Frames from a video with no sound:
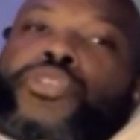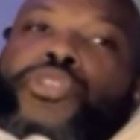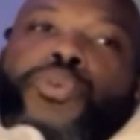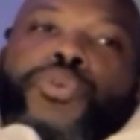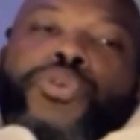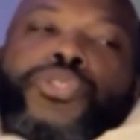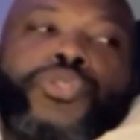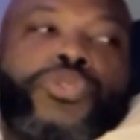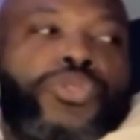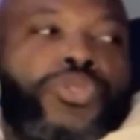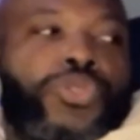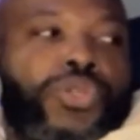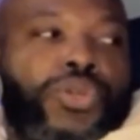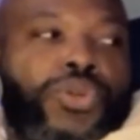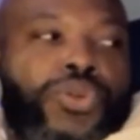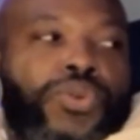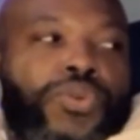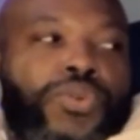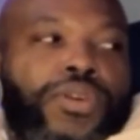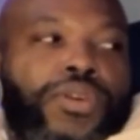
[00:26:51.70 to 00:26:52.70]
Do what you
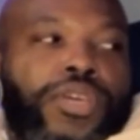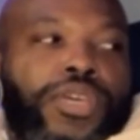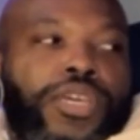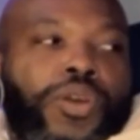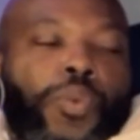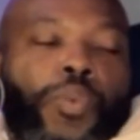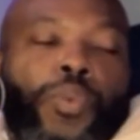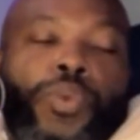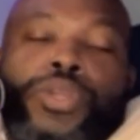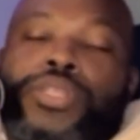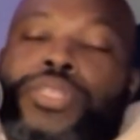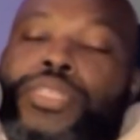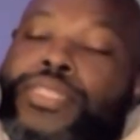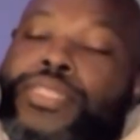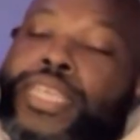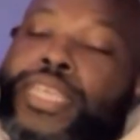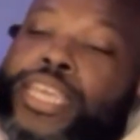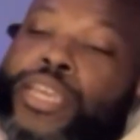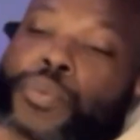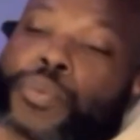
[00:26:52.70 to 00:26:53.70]
do. We're just
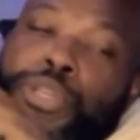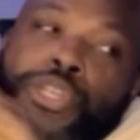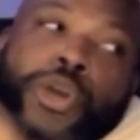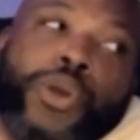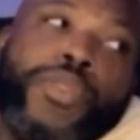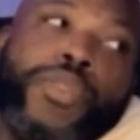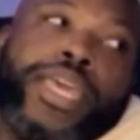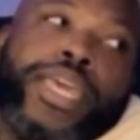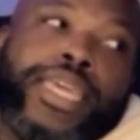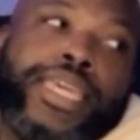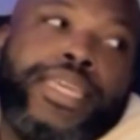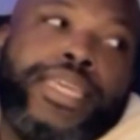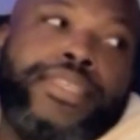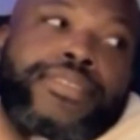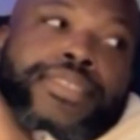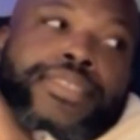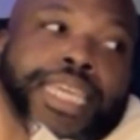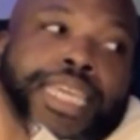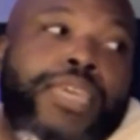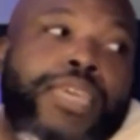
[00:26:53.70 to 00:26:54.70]
saying we know that
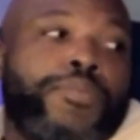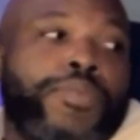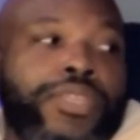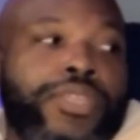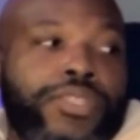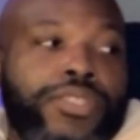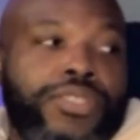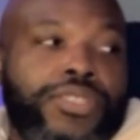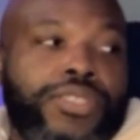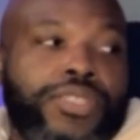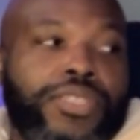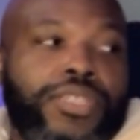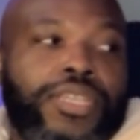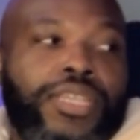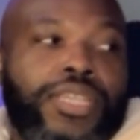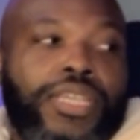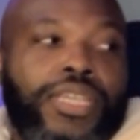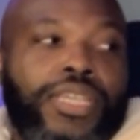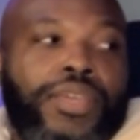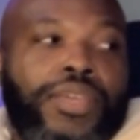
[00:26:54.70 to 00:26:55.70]
his image,
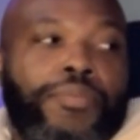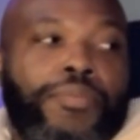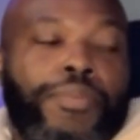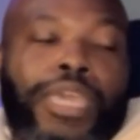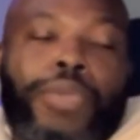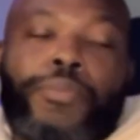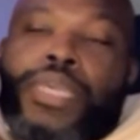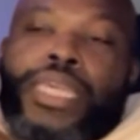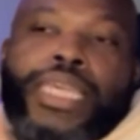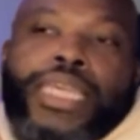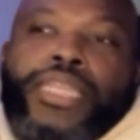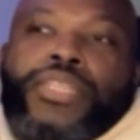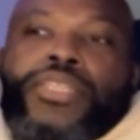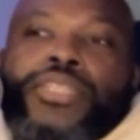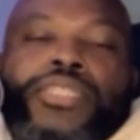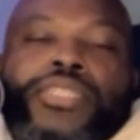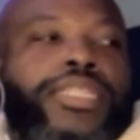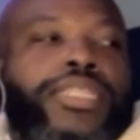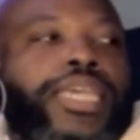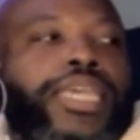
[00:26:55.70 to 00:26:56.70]
maybe he
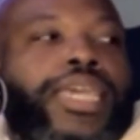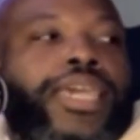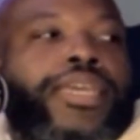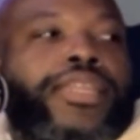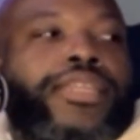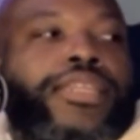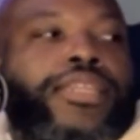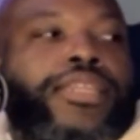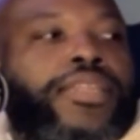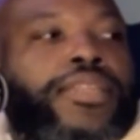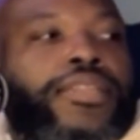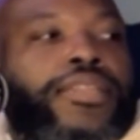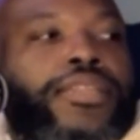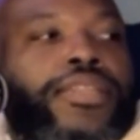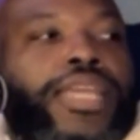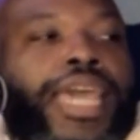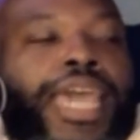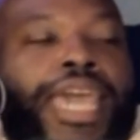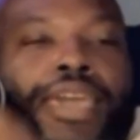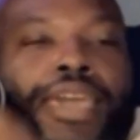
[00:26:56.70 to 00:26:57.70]
just can't
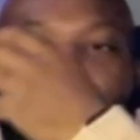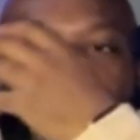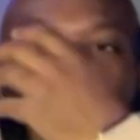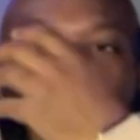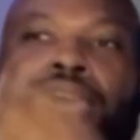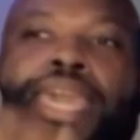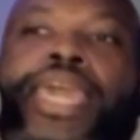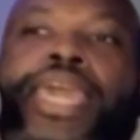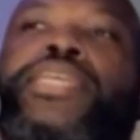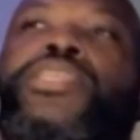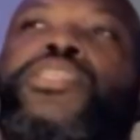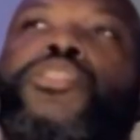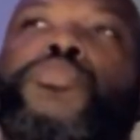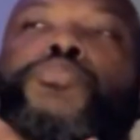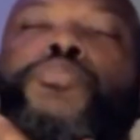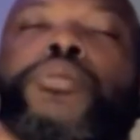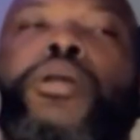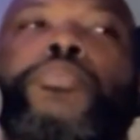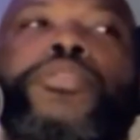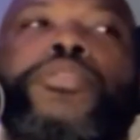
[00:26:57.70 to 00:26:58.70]
have that as his
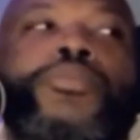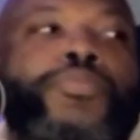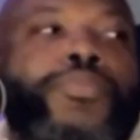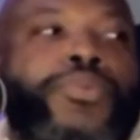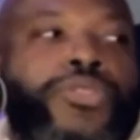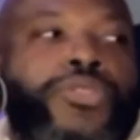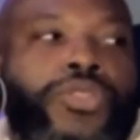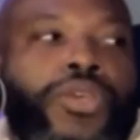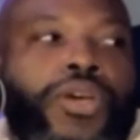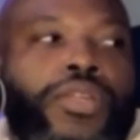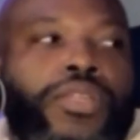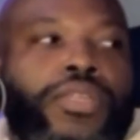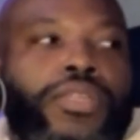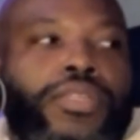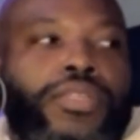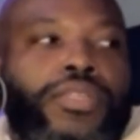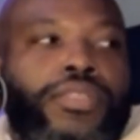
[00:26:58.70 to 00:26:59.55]
public persona.